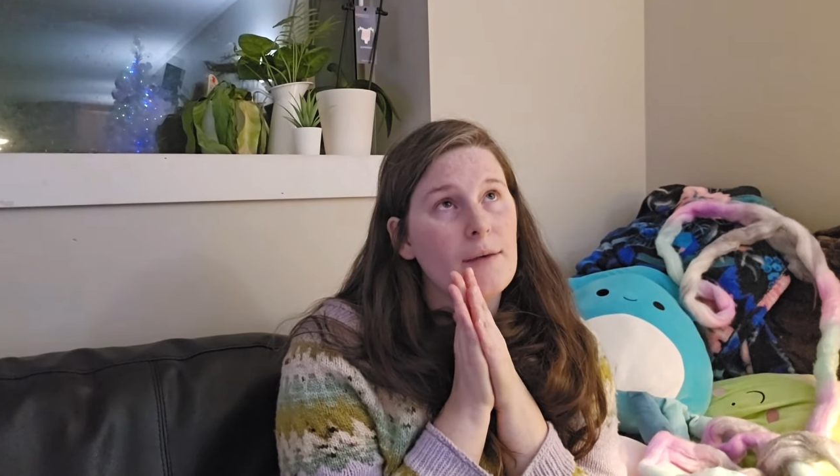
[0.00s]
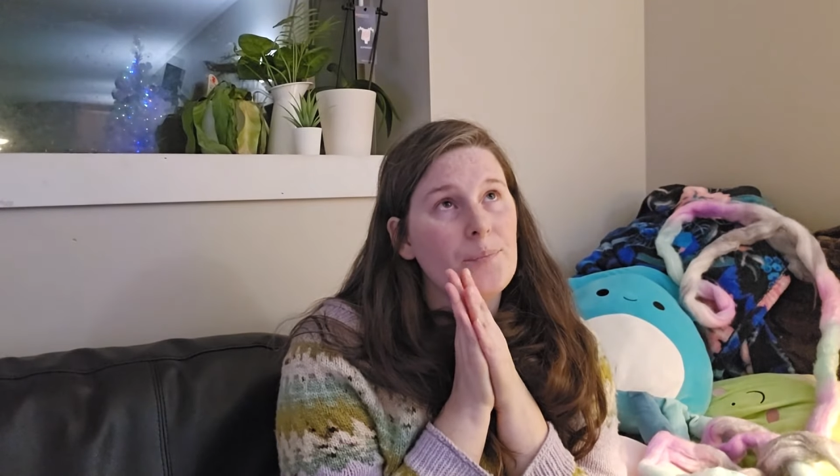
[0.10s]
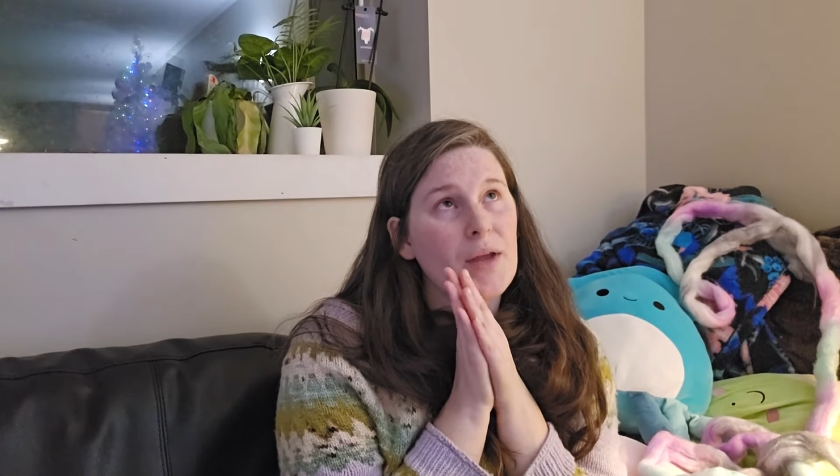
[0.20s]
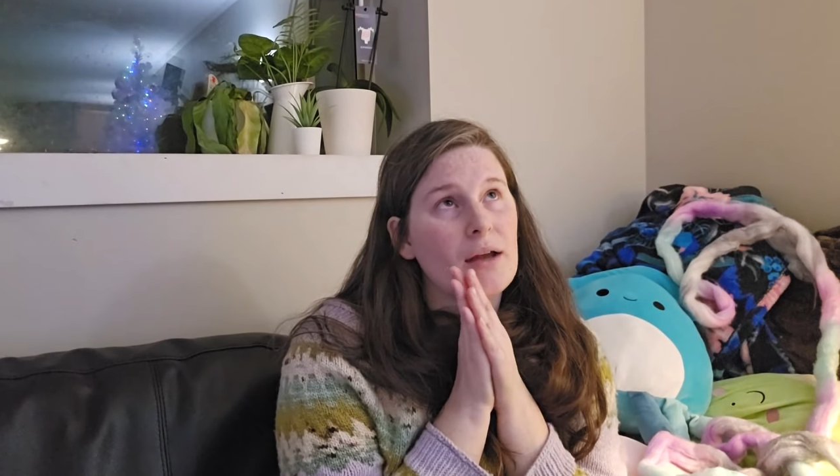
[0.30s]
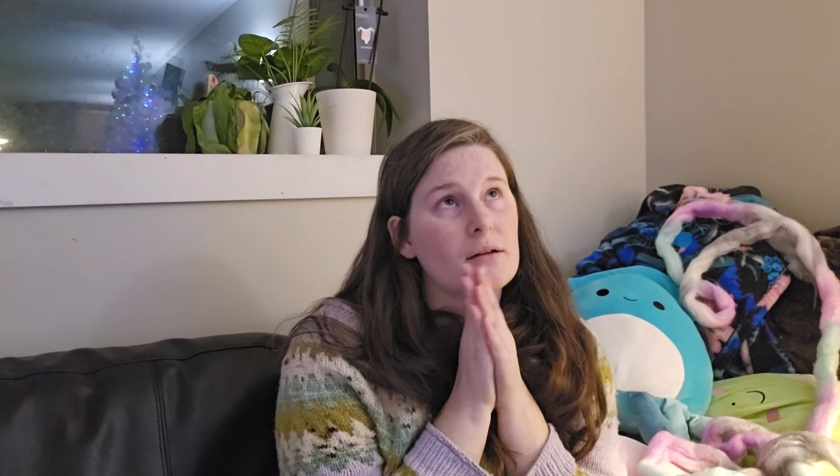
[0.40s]

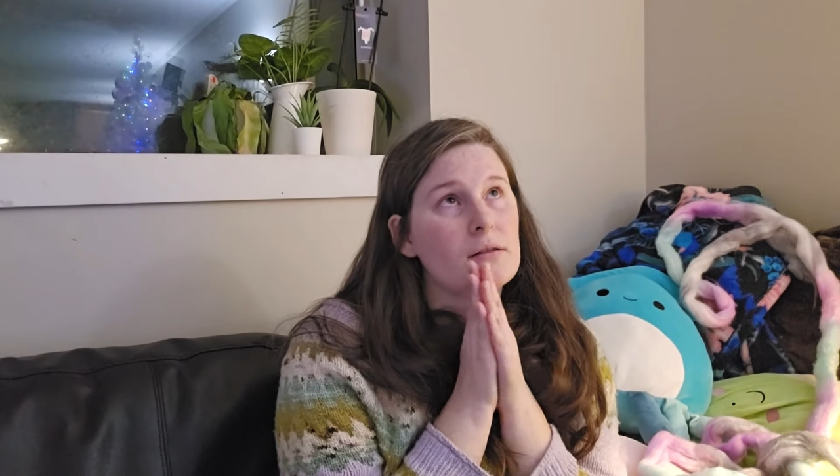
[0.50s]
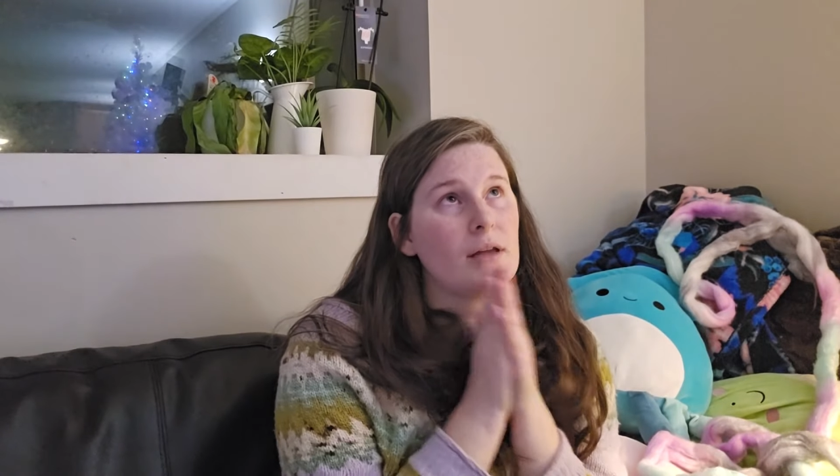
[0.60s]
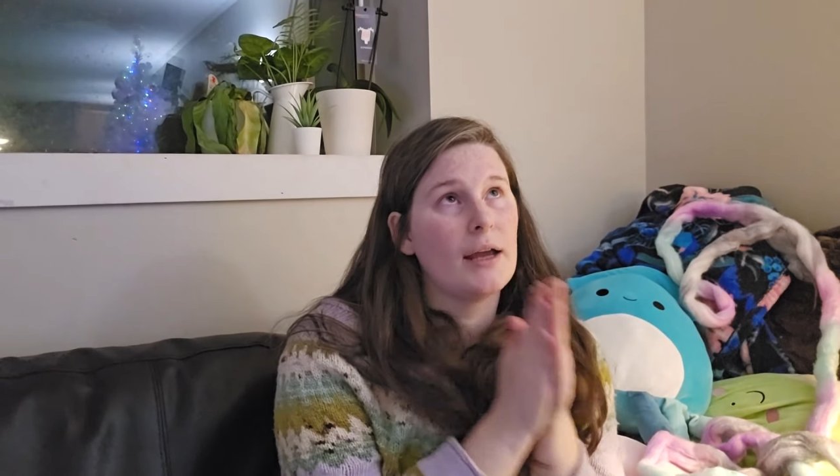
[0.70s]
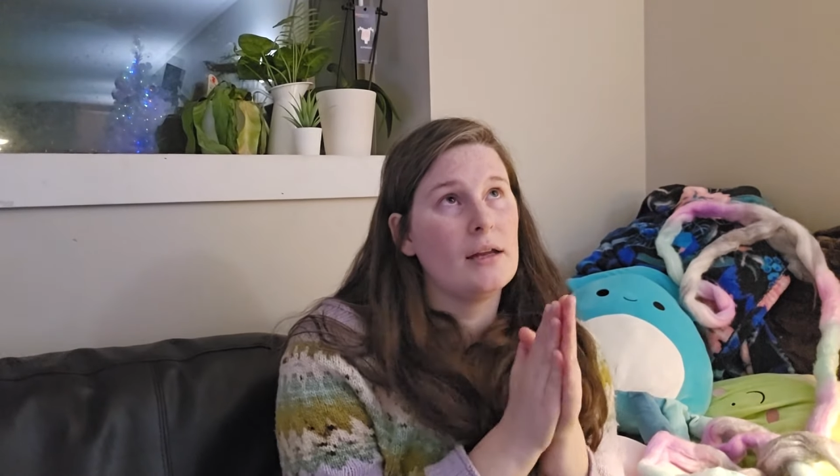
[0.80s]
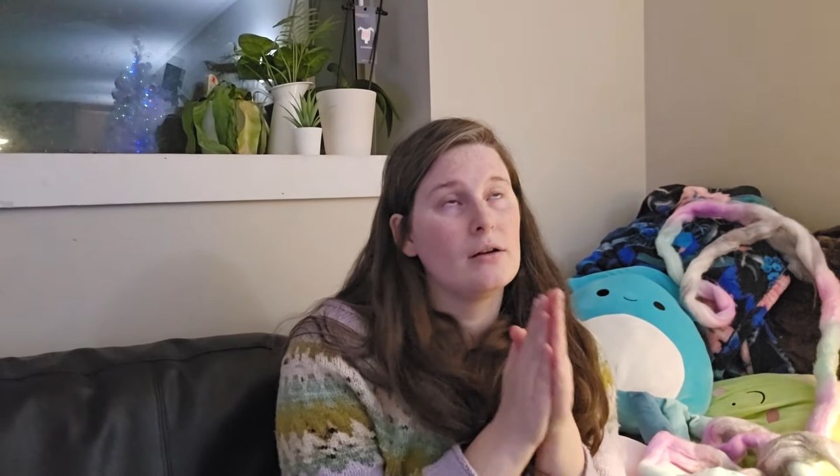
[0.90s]
and a
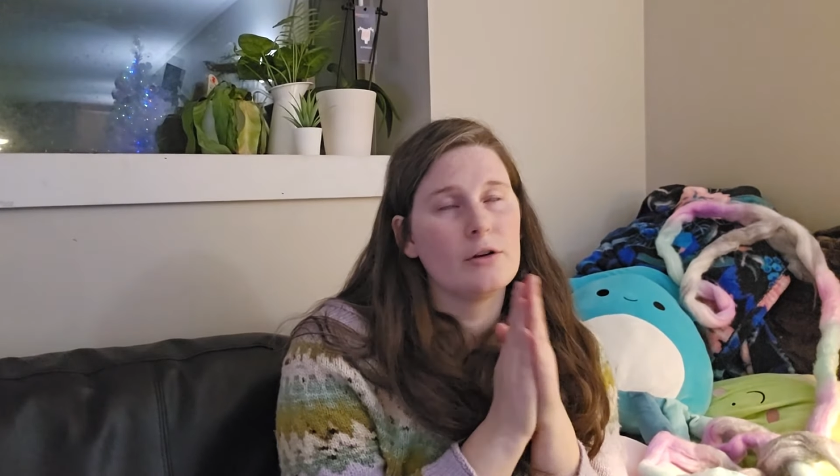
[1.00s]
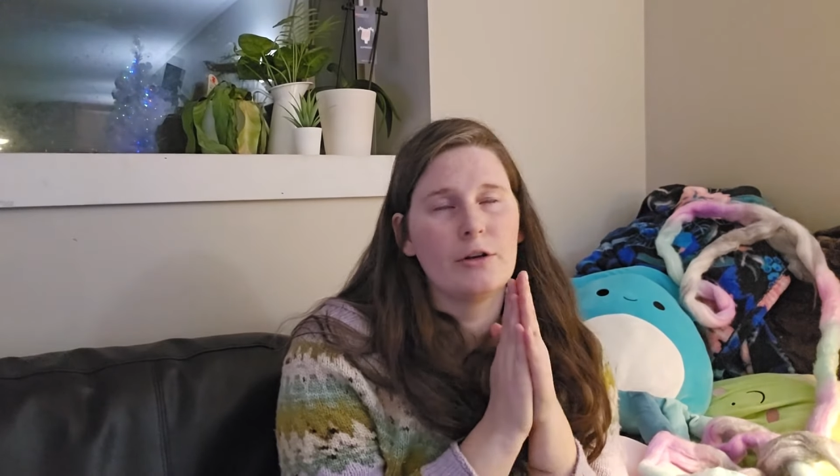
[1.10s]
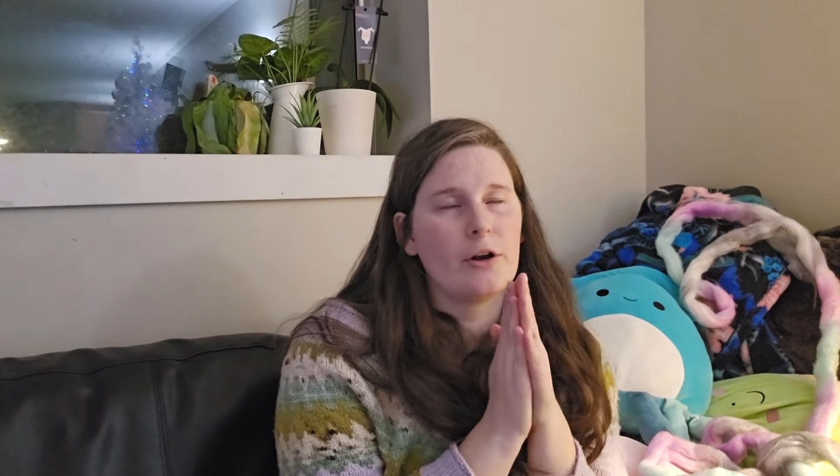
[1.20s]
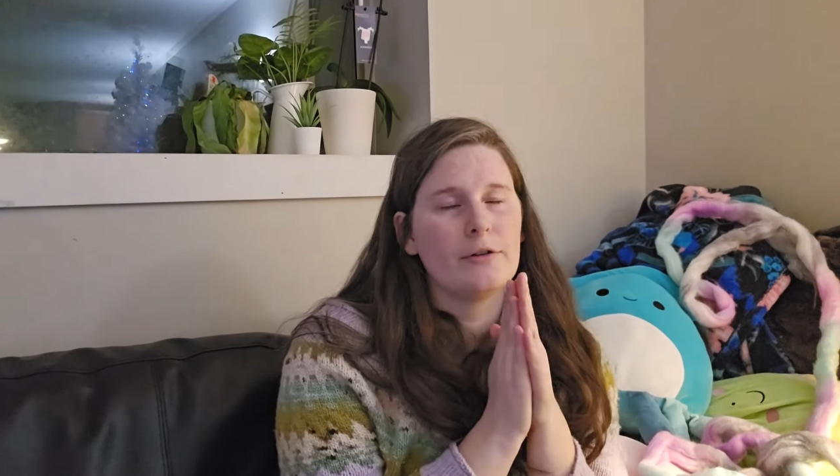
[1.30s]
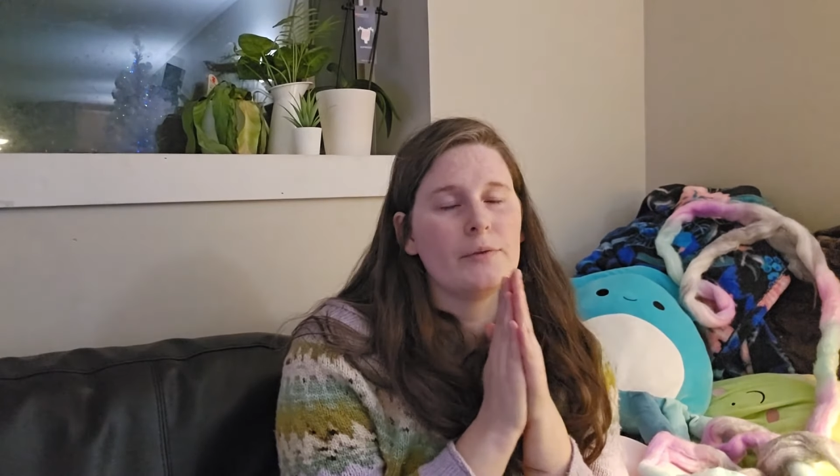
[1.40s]
light
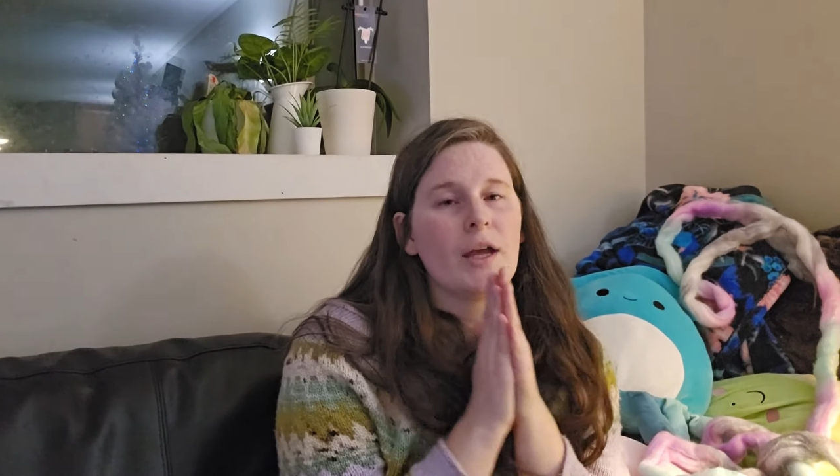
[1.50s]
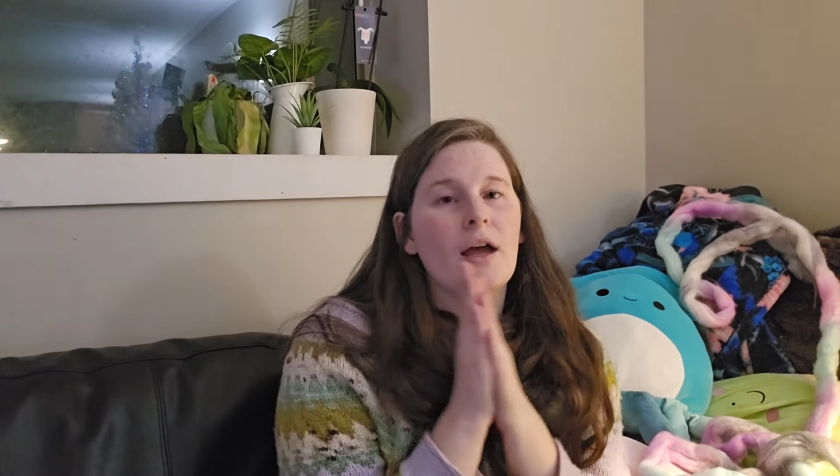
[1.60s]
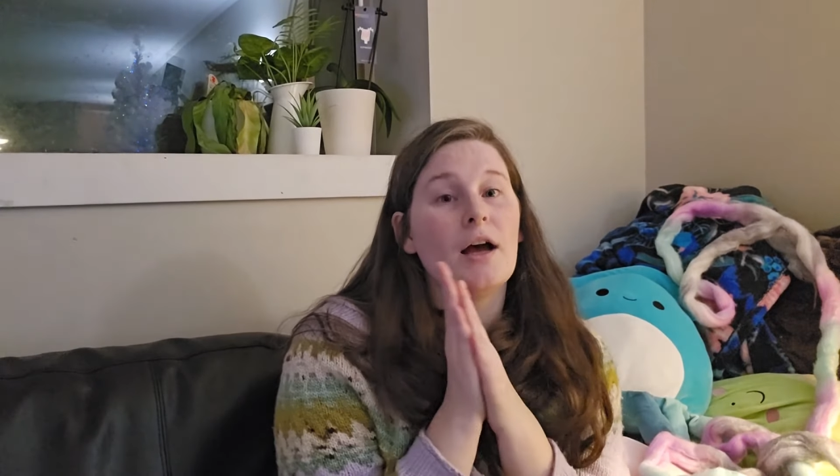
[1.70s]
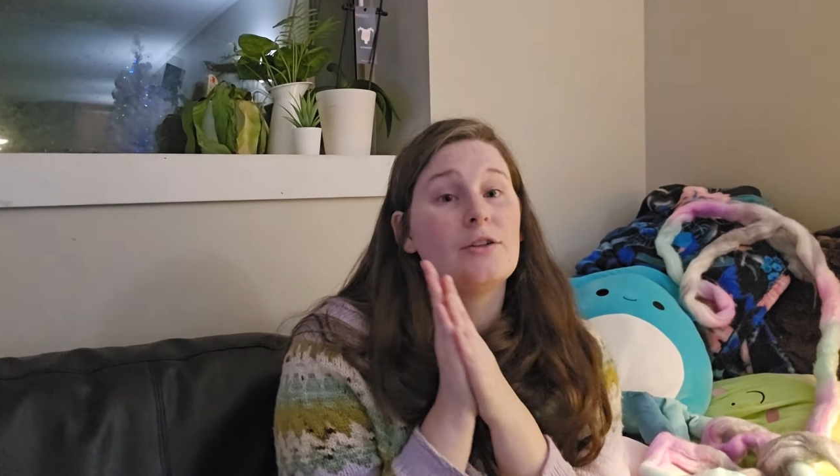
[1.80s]
a